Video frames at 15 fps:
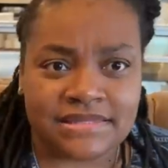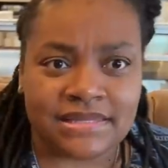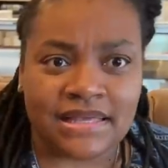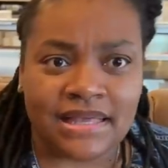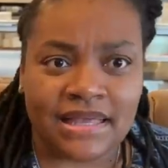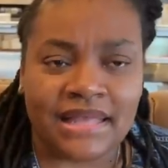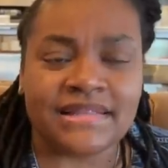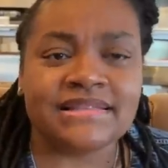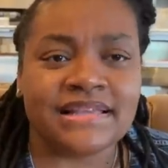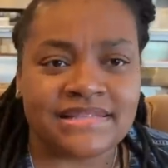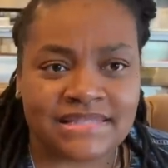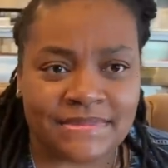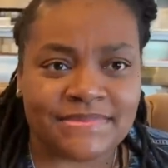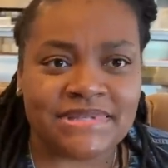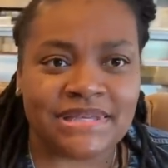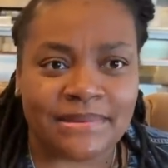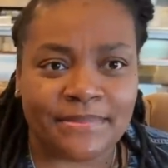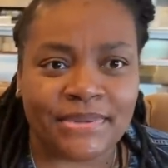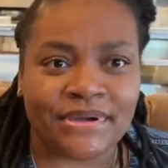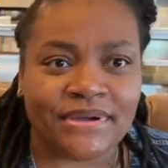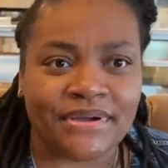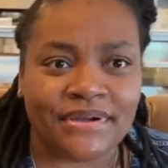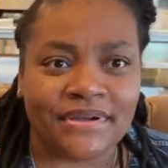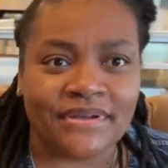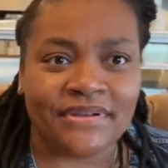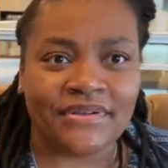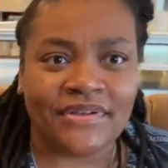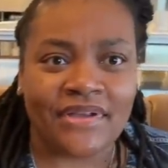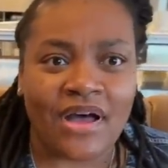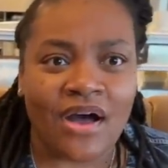Is, and then September... Oh, wait a
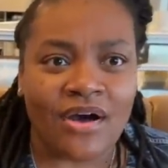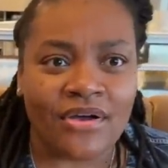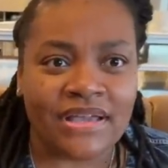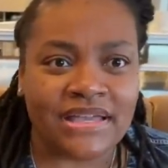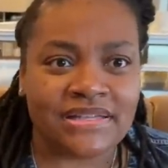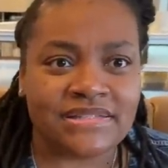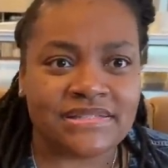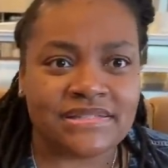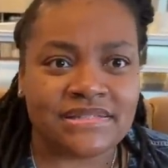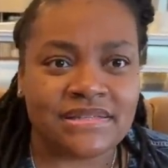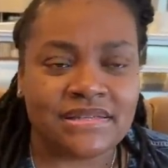minute, August, wait a minute.